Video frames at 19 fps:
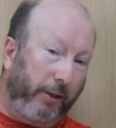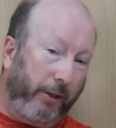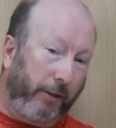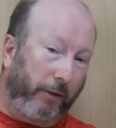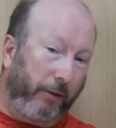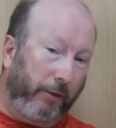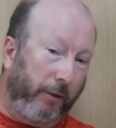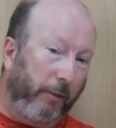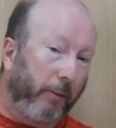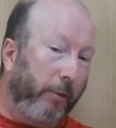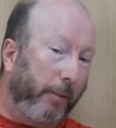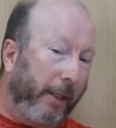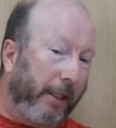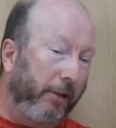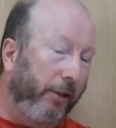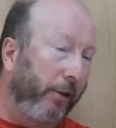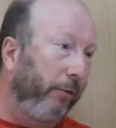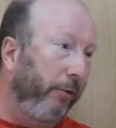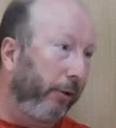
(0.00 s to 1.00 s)
to, it was
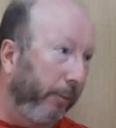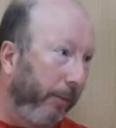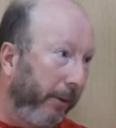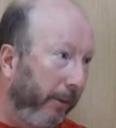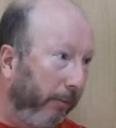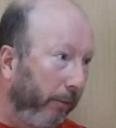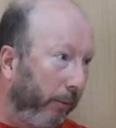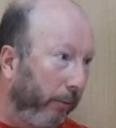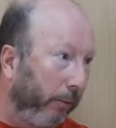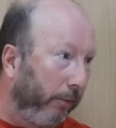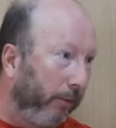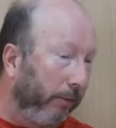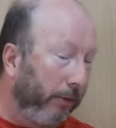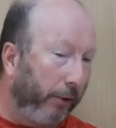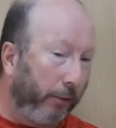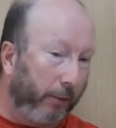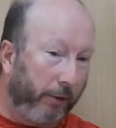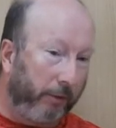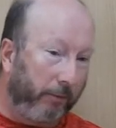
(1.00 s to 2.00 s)
about 200 people
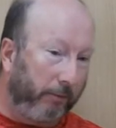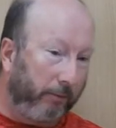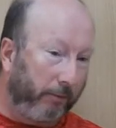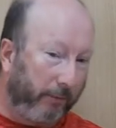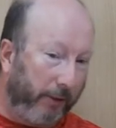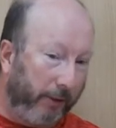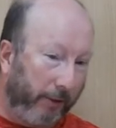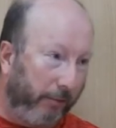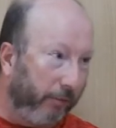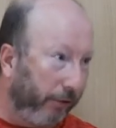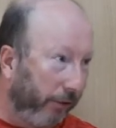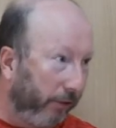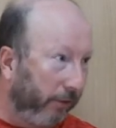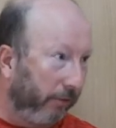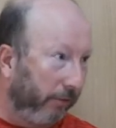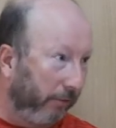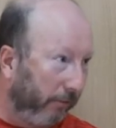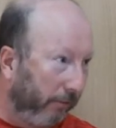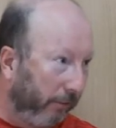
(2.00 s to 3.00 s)
who were, you know, just
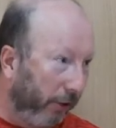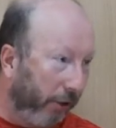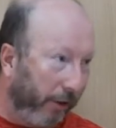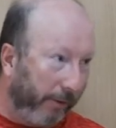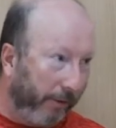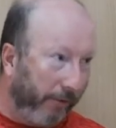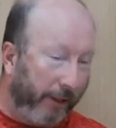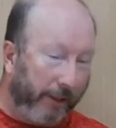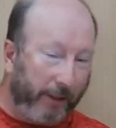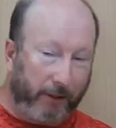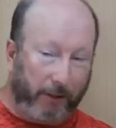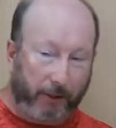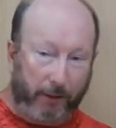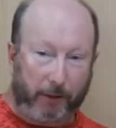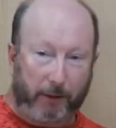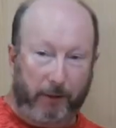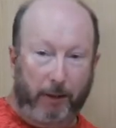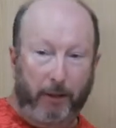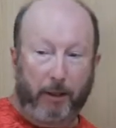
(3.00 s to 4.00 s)
Derby
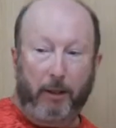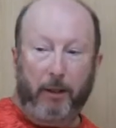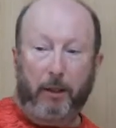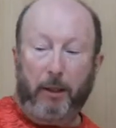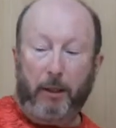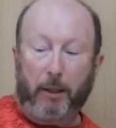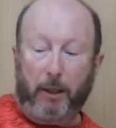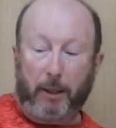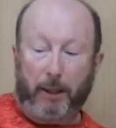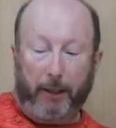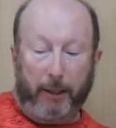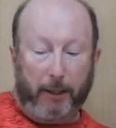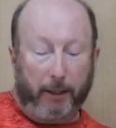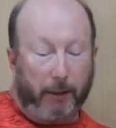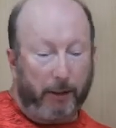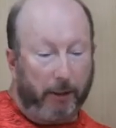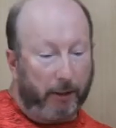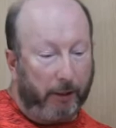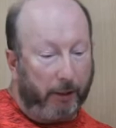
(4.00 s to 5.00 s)
regulars.
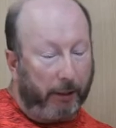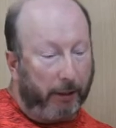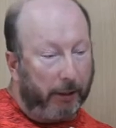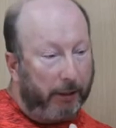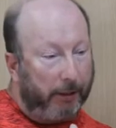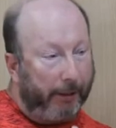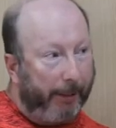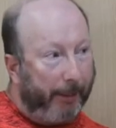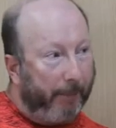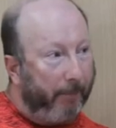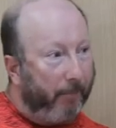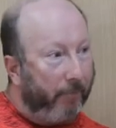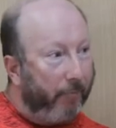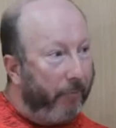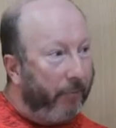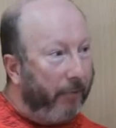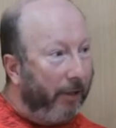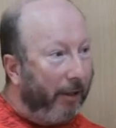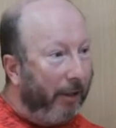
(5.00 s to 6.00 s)
And you could say,
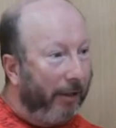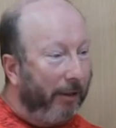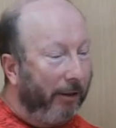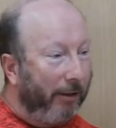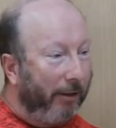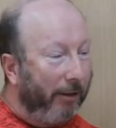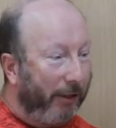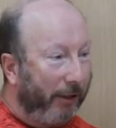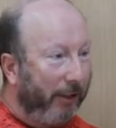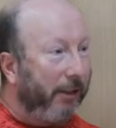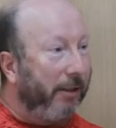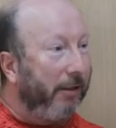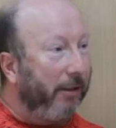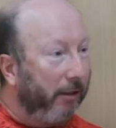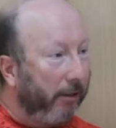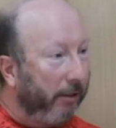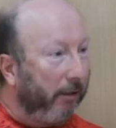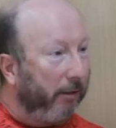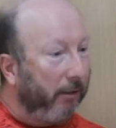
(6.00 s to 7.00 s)
this
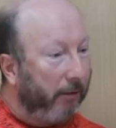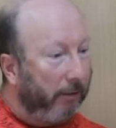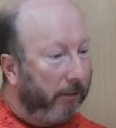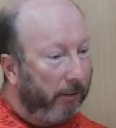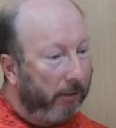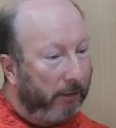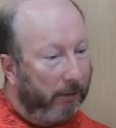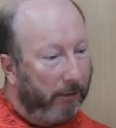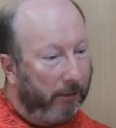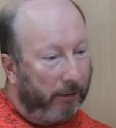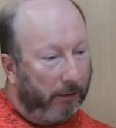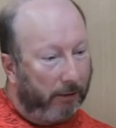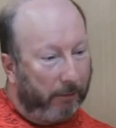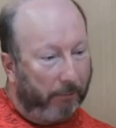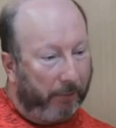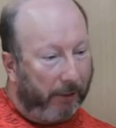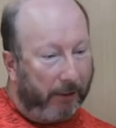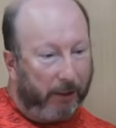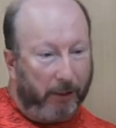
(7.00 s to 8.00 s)
isn't a
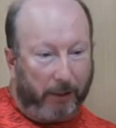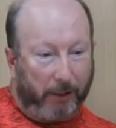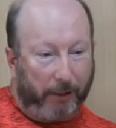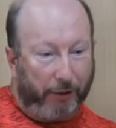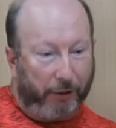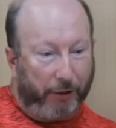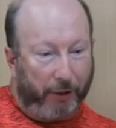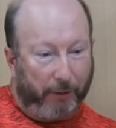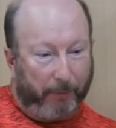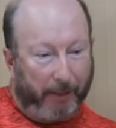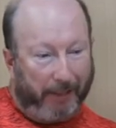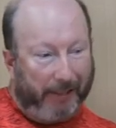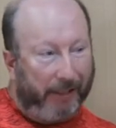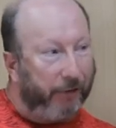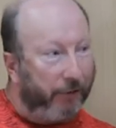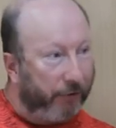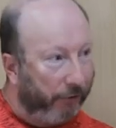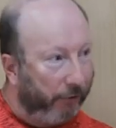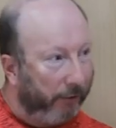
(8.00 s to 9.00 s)
presentation here about
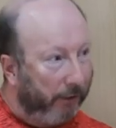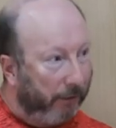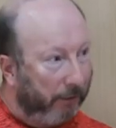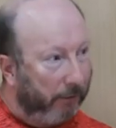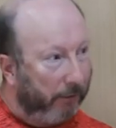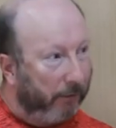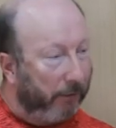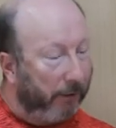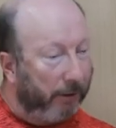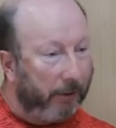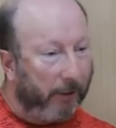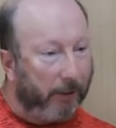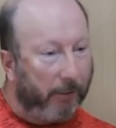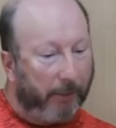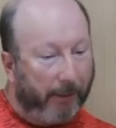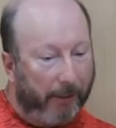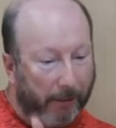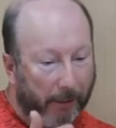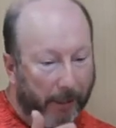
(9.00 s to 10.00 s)
history. This is
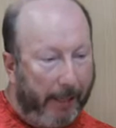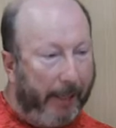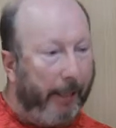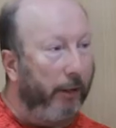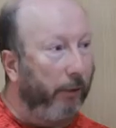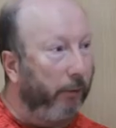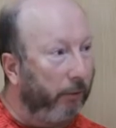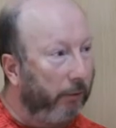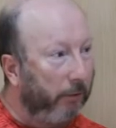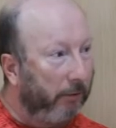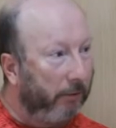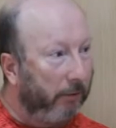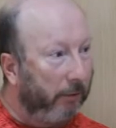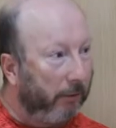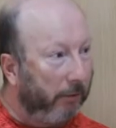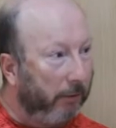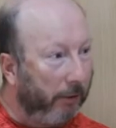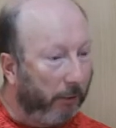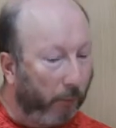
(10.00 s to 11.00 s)
about now.
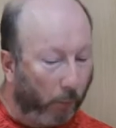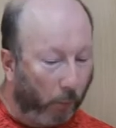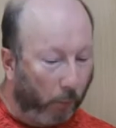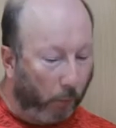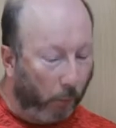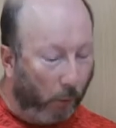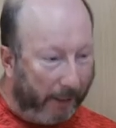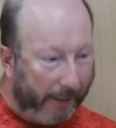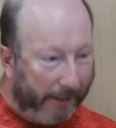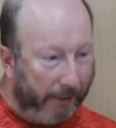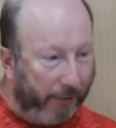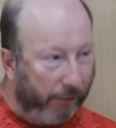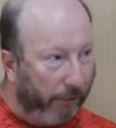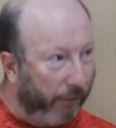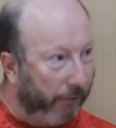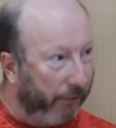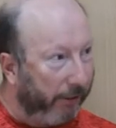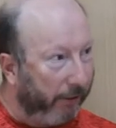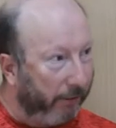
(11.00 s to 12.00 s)
And why do
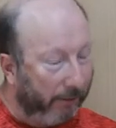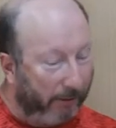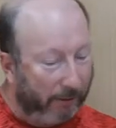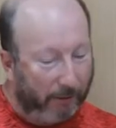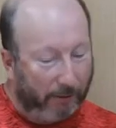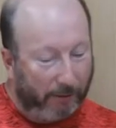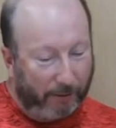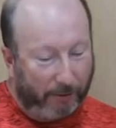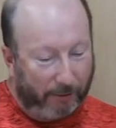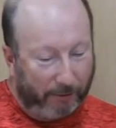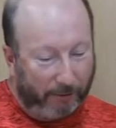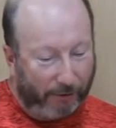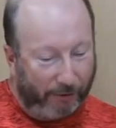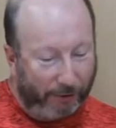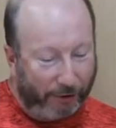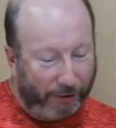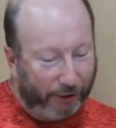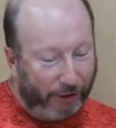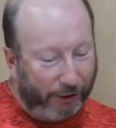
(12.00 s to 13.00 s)
you think
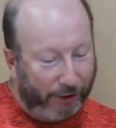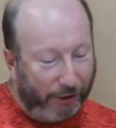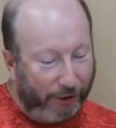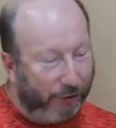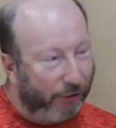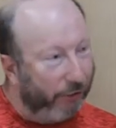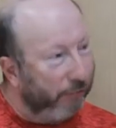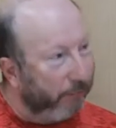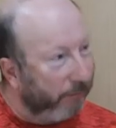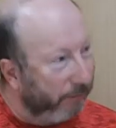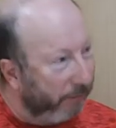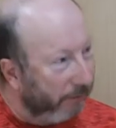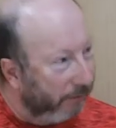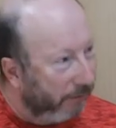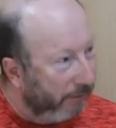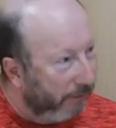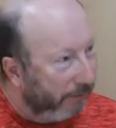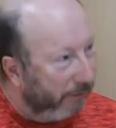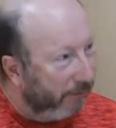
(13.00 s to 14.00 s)
the Turkish
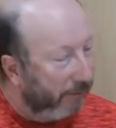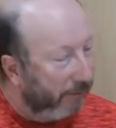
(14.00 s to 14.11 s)
government